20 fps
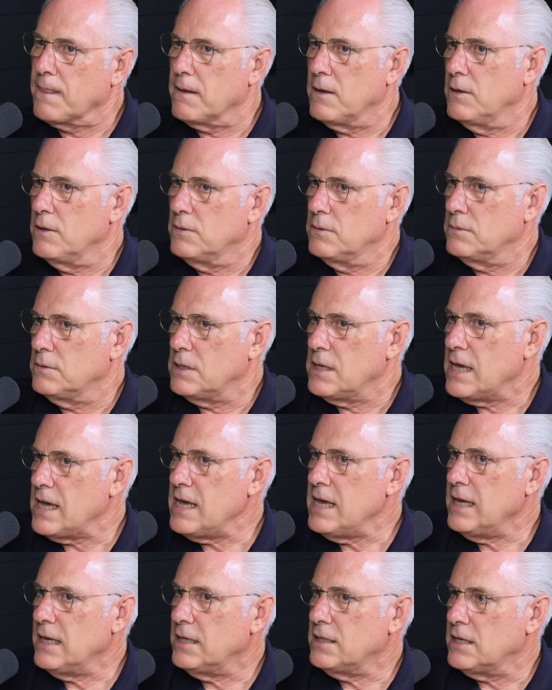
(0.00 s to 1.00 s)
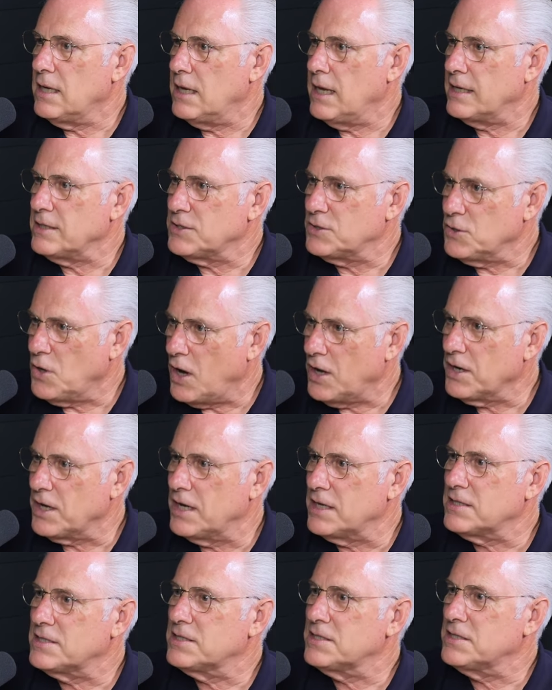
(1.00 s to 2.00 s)
uh, He has taught
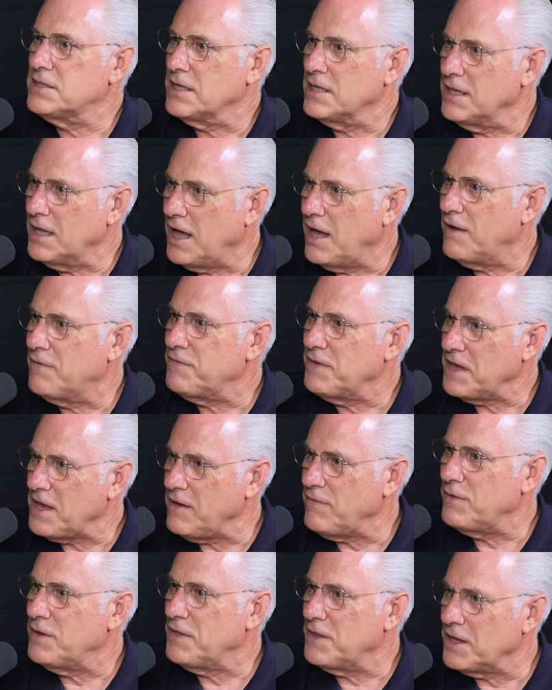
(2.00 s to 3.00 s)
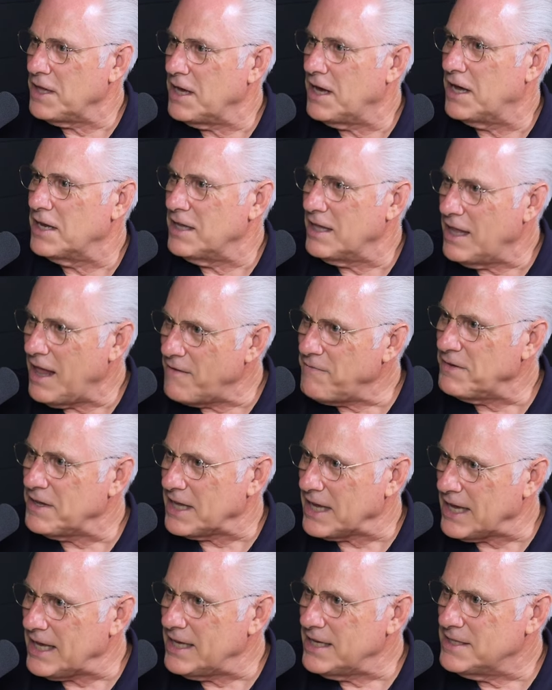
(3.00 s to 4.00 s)
us to love even the
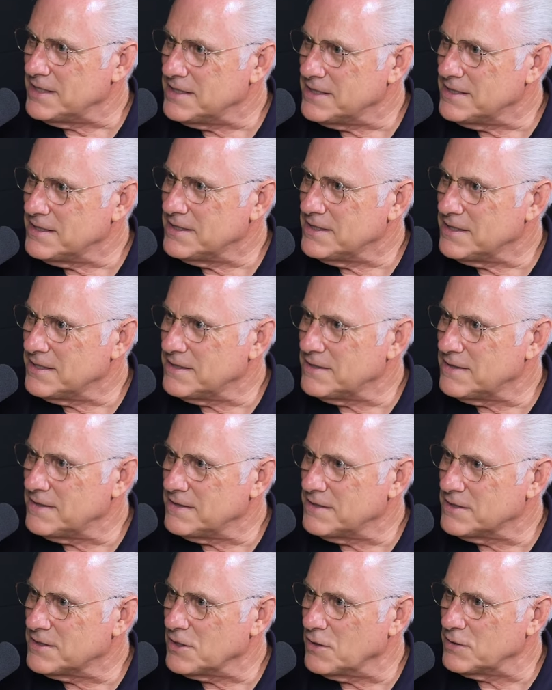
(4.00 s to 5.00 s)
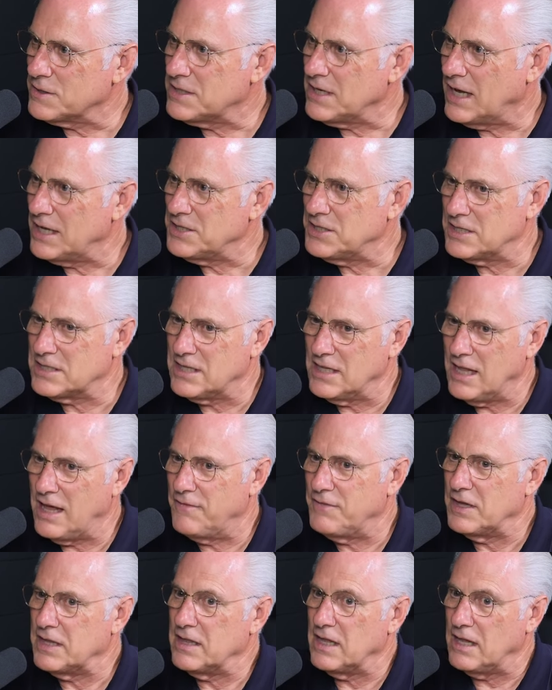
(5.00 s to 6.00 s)
unlovely Hmm. So it's not just
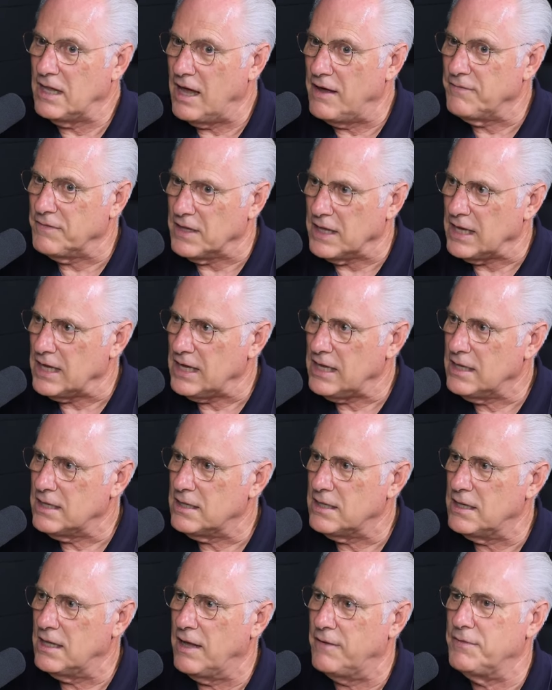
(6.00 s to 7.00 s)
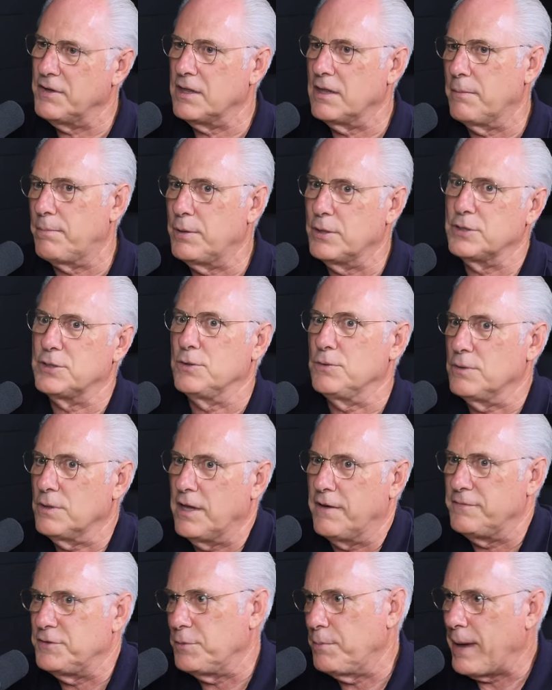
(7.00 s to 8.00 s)
loving the lovely, loving the person who
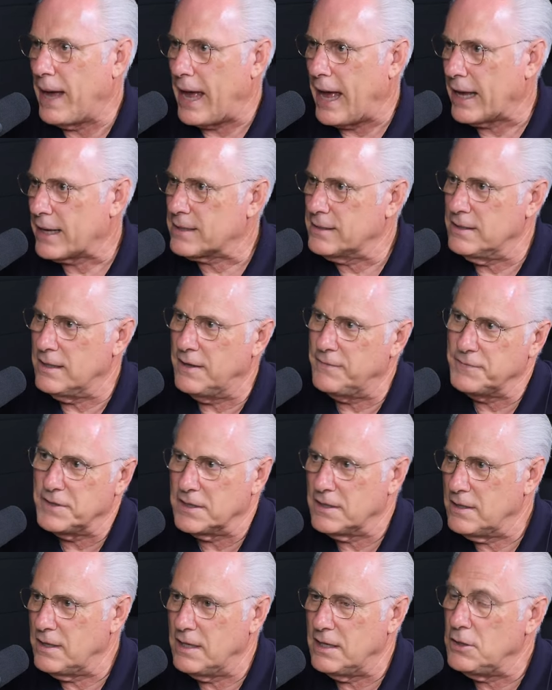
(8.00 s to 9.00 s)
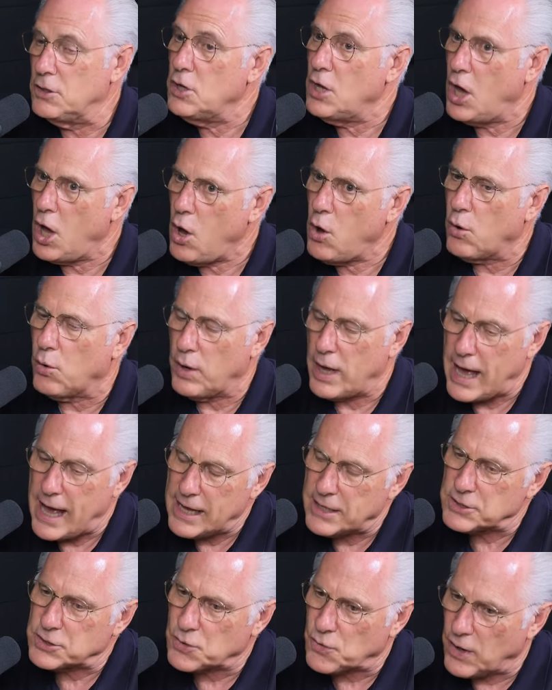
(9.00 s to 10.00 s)
loves you back, loving it. No,
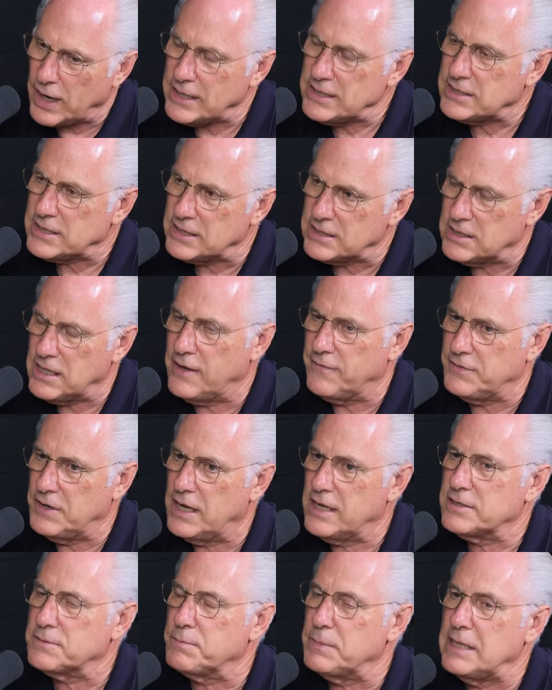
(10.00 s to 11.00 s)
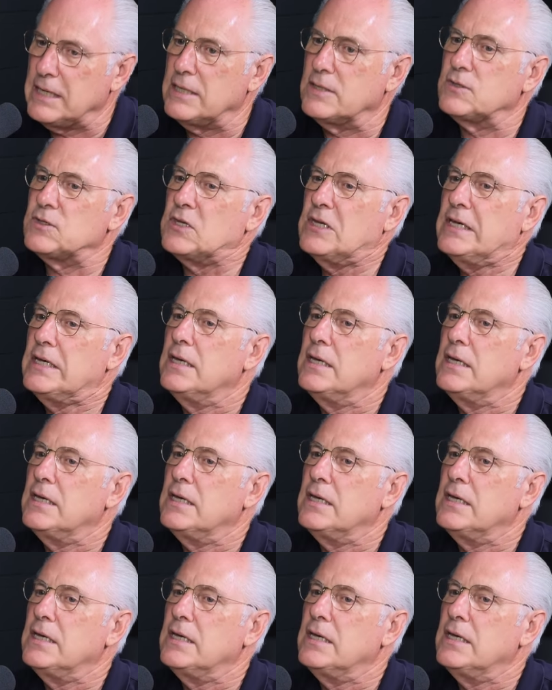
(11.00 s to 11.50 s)
as Christ has loved us means